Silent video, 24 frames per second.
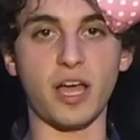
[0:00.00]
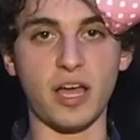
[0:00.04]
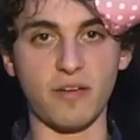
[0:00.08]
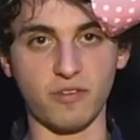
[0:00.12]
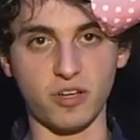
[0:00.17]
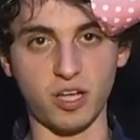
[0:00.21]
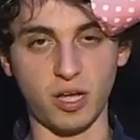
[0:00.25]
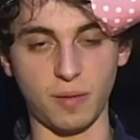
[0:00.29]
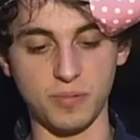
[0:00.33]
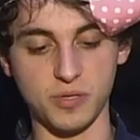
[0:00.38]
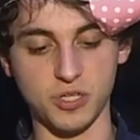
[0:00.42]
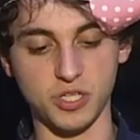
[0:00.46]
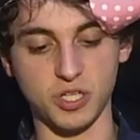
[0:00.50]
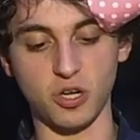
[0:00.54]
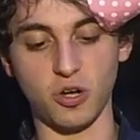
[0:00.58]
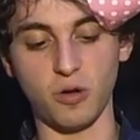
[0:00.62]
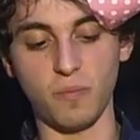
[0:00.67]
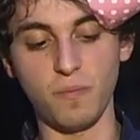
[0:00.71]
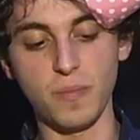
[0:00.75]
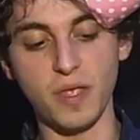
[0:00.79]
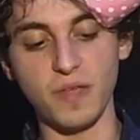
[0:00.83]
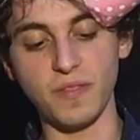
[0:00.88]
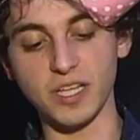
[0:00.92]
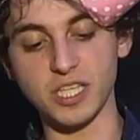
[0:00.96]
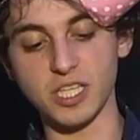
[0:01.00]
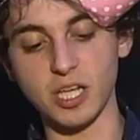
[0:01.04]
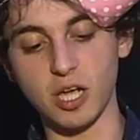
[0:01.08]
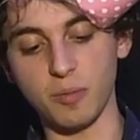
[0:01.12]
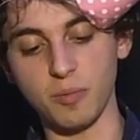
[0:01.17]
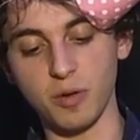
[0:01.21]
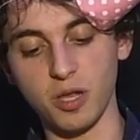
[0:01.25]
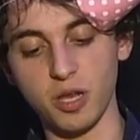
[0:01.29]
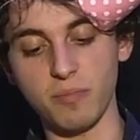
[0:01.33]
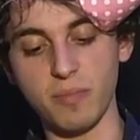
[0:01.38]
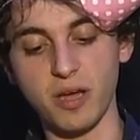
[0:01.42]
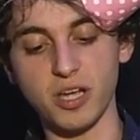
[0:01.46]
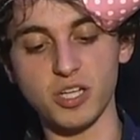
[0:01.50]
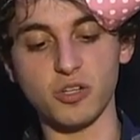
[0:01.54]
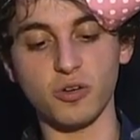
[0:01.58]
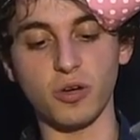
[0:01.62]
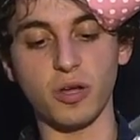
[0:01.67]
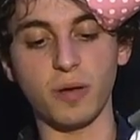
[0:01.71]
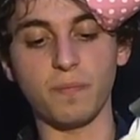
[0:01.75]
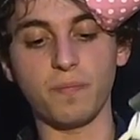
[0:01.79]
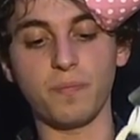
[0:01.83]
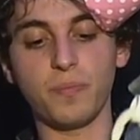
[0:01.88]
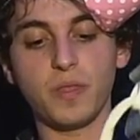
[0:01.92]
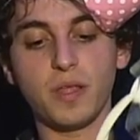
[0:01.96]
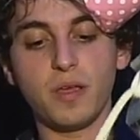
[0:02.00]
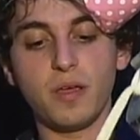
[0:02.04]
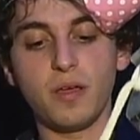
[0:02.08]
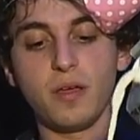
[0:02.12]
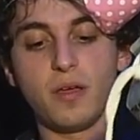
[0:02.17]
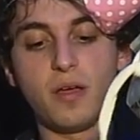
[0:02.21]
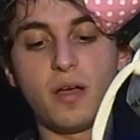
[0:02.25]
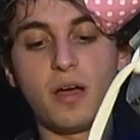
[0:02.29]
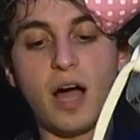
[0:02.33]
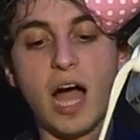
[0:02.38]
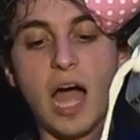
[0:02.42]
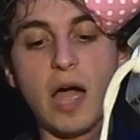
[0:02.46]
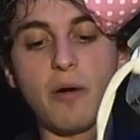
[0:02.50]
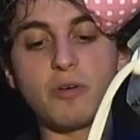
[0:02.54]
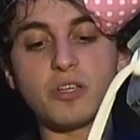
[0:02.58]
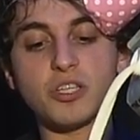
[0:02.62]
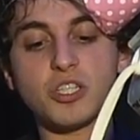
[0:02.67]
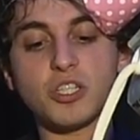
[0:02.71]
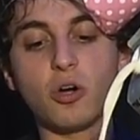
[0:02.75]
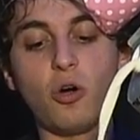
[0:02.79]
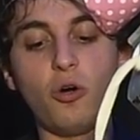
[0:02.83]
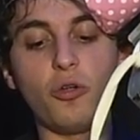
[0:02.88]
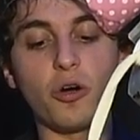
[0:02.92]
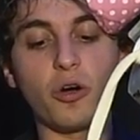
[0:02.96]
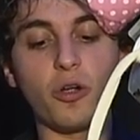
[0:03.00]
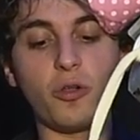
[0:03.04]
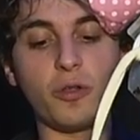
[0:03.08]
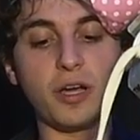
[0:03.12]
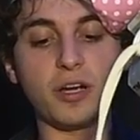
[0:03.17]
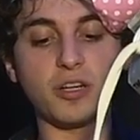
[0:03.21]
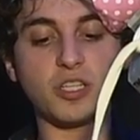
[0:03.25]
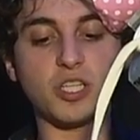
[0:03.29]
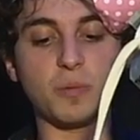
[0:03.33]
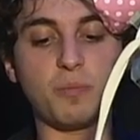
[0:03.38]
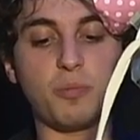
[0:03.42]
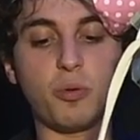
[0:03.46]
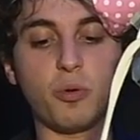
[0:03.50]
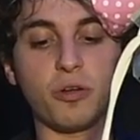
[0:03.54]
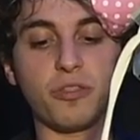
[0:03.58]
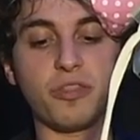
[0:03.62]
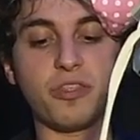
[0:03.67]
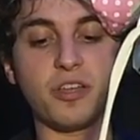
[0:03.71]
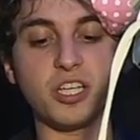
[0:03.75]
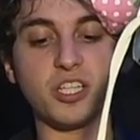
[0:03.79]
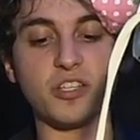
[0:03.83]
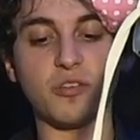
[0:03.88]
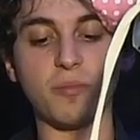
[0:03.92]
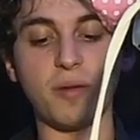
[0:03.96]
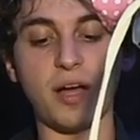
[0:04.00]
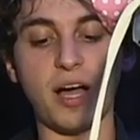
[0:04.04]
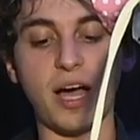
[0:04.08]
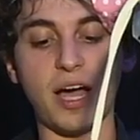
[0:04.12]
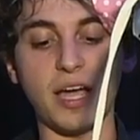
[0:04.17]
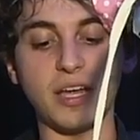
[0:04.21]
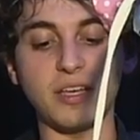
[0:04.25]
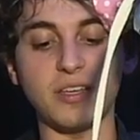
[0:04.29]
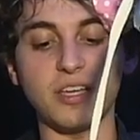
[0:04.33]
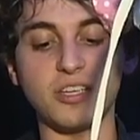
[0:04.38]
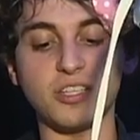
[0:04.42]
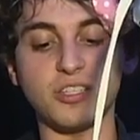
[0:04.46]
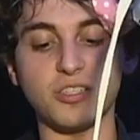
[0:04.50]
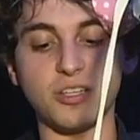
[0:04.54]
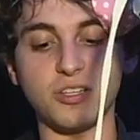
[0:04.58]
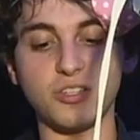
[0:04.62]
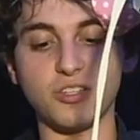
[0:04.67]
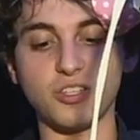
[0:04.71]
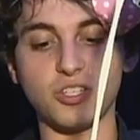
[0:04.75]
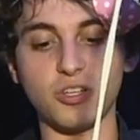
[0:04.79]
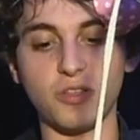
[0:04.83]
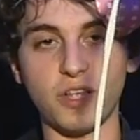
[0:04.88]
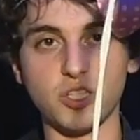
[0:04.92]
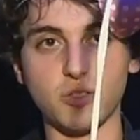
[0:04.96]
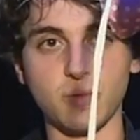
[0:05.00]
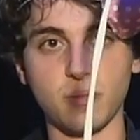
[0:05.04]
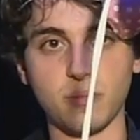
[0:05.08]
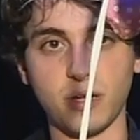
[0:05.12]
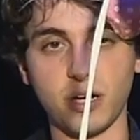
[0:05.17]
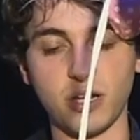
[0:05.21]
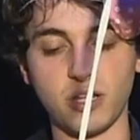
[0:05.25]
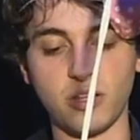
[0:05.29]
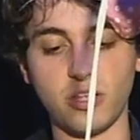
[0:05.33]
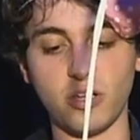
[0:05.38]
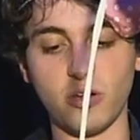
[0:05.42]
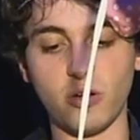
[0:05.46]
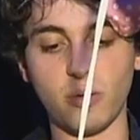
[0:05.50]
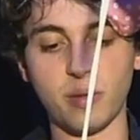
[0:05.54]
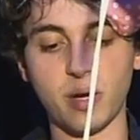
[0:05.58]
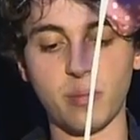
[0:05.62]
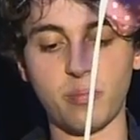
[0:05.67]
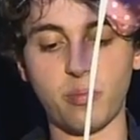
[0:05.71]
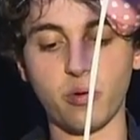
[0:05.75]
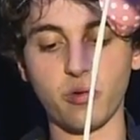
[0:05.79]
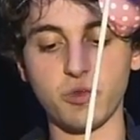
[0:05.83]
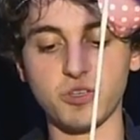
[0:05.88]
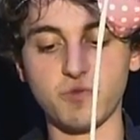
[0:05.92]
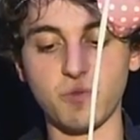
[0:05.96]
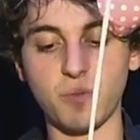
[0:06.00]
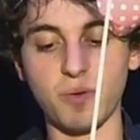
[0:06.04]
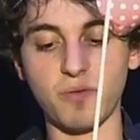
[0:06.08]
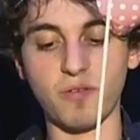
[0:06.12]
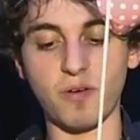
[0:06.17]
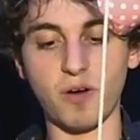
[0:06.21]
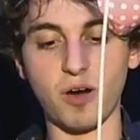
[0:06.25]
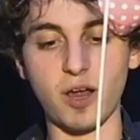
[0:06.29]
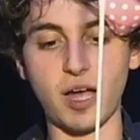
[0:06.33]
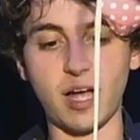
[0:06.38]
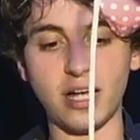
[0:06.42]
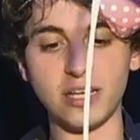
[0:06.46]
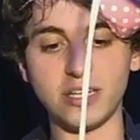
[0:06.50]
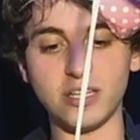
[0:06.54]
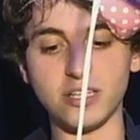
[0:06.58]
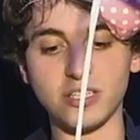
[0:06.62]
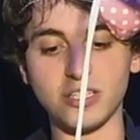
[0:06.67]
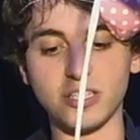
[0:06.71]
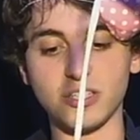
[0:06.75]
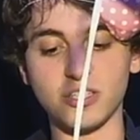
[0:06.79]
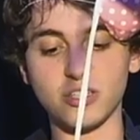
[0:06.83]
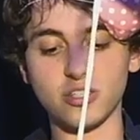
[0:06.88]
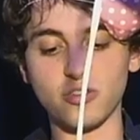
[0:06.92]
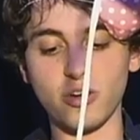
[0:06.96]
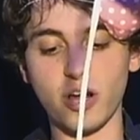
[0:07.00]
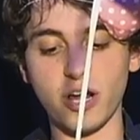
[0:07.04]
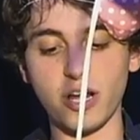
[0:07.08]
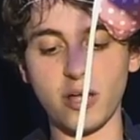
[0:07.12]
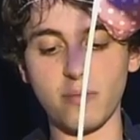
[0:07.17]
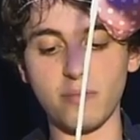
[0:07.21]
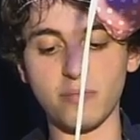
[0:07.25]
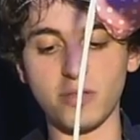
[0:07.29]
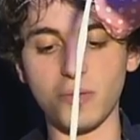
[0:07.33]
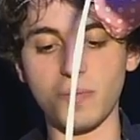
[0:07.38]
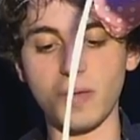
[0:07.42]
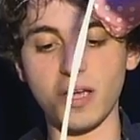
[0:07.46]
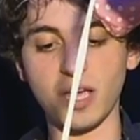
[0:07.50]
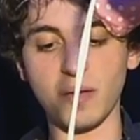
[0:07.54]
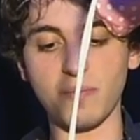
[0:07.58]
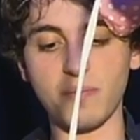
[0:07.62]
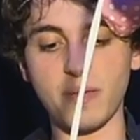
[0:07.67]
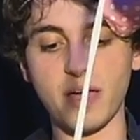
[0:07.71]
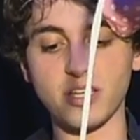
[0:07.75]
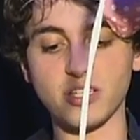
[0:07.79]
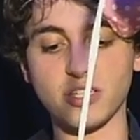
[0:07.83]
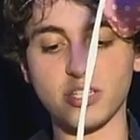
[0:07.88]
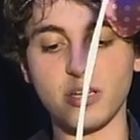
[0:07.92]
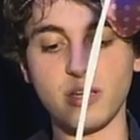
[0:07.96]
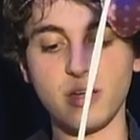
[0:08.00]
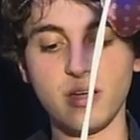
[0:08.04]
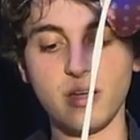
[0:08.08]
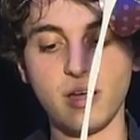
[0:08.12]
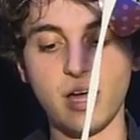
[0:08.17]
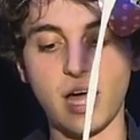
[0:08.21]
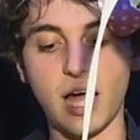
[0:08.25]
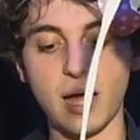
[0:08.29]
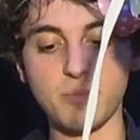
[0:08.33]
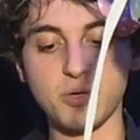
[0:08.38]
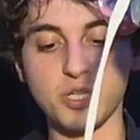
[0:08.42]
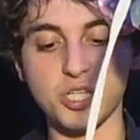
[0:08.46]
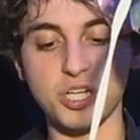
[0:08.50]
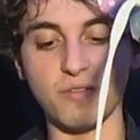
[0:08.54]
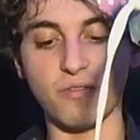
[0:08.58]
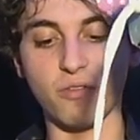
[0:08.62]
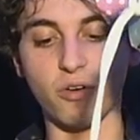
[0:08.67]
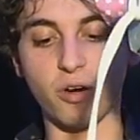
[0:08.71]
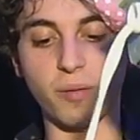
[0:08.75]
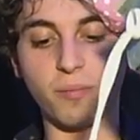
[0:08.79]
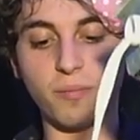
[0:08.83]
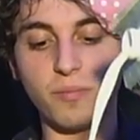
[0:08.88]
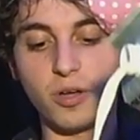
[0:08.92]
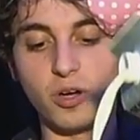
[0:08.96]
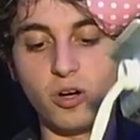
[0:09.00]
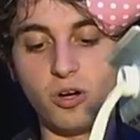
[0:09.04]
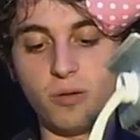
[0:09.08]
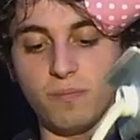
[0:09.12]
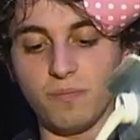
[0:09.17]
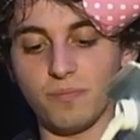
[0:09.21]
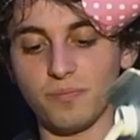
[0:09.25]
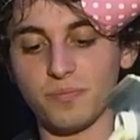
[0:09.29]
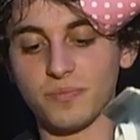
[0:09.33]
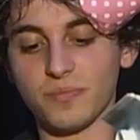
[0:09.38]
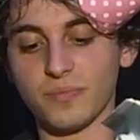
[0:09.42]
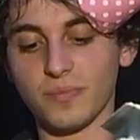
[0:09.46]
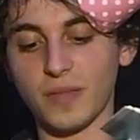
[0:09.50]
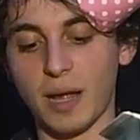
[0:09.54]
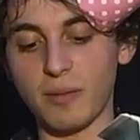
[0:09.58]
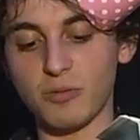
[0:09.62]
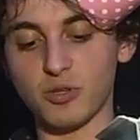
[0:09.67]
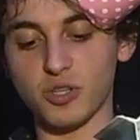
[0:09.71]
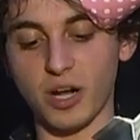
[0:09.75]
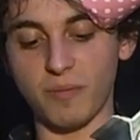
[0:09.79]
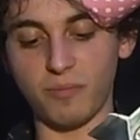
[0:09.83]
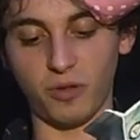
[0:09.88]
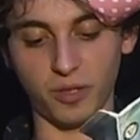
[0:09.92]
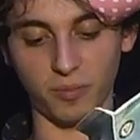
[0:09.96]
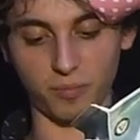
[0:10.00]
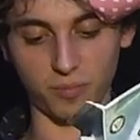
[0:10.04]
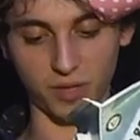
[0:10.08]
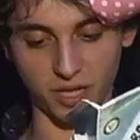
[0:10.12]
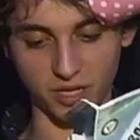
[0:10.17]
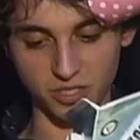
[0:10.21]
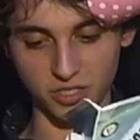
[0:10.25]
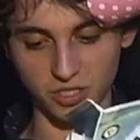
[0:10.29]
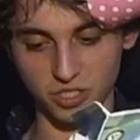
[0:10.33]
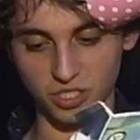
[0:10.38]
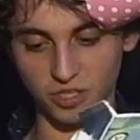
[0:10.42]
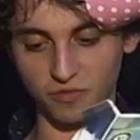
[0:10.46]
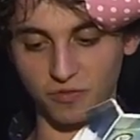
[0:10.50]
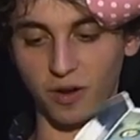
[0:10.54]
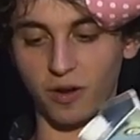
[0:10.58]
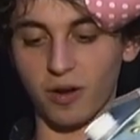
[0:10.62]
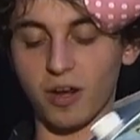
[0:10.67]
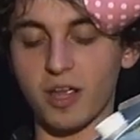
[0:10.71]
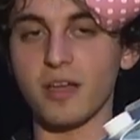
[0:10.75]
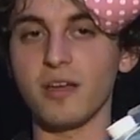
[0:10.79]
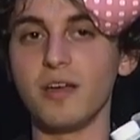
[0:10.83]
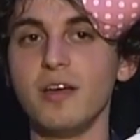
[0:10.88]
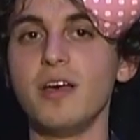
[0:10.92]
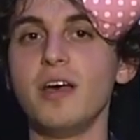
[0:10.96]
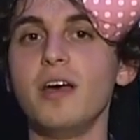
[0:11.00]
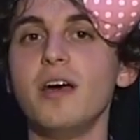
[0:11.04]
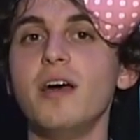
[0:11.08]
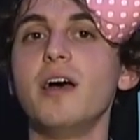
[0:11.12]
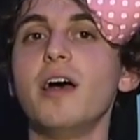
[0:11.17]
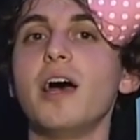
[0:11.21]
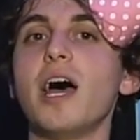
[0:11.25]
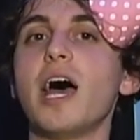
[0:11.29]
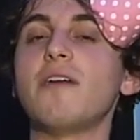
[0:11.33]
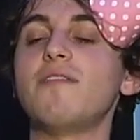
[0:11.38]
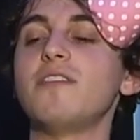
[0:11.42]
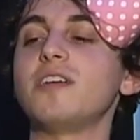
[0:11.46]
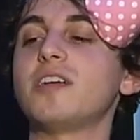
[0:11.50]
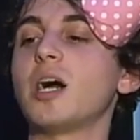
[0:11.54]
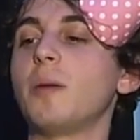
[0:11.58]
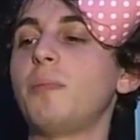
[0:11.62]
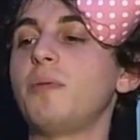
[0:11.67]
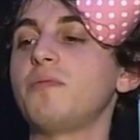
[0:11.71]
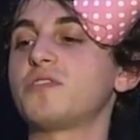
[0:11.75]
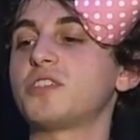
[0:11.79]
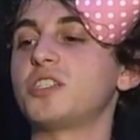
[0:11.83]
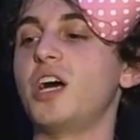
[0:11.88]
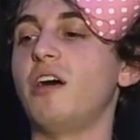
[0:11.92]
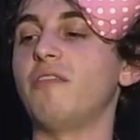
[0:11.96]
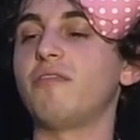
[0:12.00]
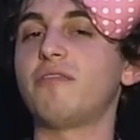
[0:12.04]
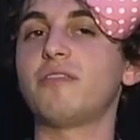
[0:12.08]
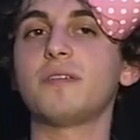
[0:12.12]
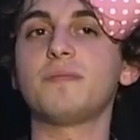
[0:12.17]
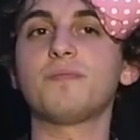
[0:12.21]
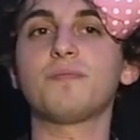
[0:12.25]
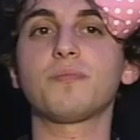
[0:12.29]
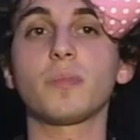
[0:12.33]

and a half cups, so that's how I'm gonna measure it. I was told earlier to pour things from a high distance, so that's what I'm gonna do. I'm gonna pour this from a very high distance and try not to make a mess. I'm shivering. Oh, I'm trembling because it's a very heavy cup of stuff.